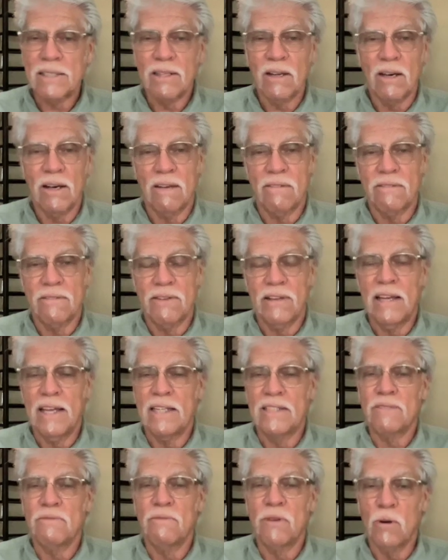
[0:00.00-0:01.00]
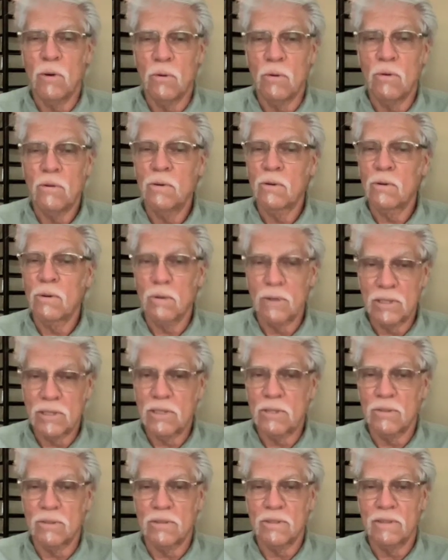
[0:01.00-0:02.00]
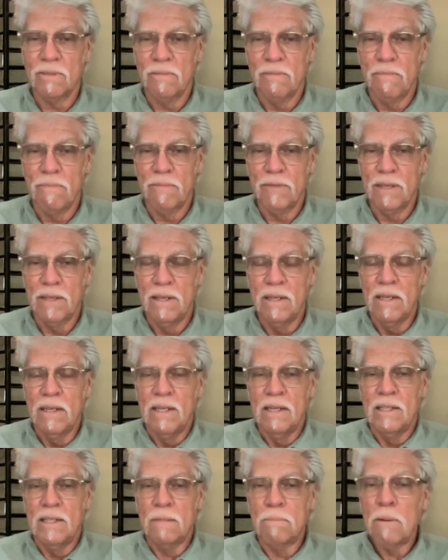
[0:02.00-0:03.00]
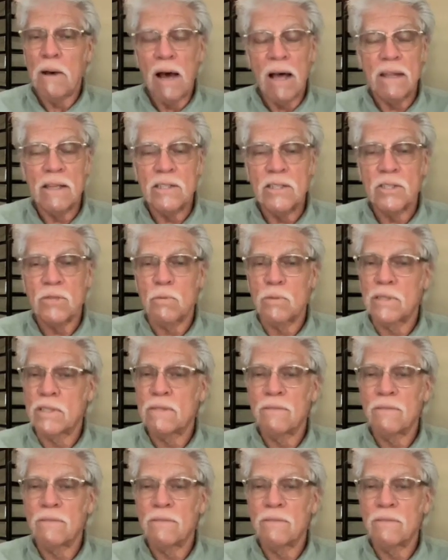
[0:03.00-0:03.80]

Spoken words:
off as Vogel crystals. The polish was the